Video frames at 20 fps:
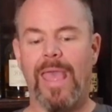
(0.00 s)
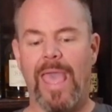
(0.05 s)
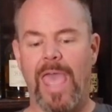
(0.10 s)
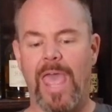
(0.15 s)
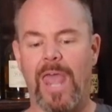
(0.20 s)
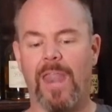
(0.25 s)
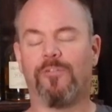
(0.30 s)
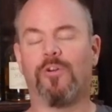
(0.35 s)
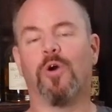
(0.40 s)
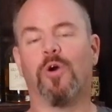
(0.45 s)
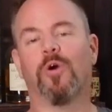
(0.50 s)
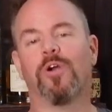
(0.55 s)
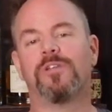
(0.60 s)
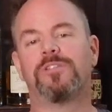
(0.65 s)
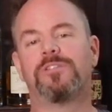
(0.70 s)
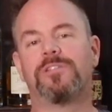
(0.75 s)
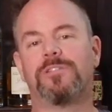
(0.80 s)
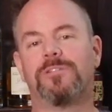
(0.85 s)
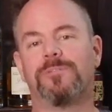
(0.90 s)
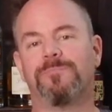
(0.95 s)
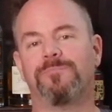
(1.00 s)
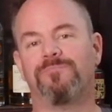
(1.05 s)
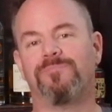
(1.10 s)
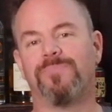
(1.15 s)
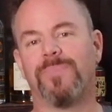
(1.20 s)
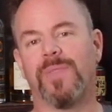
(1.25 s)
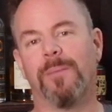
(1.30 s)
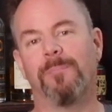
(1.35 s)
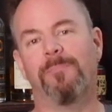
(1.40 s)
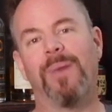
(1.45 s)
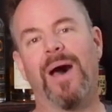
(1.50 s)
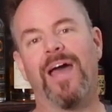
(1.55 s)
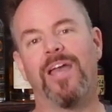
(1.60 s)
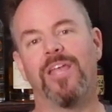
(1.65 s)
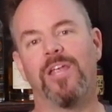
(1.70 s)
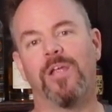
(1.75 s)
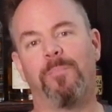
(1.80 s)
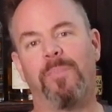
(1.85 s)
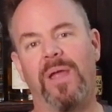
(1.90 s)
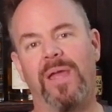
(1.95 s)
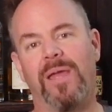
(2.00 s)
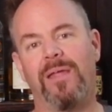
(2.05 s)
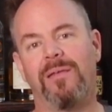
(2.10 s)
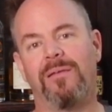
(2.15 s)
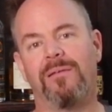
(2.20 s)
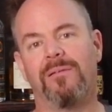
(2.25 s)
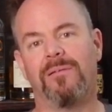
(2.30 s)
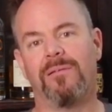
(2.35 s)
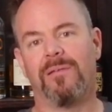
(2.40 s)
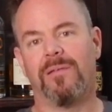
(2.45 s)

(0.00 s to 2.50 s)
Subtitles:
And of course, buy your paint,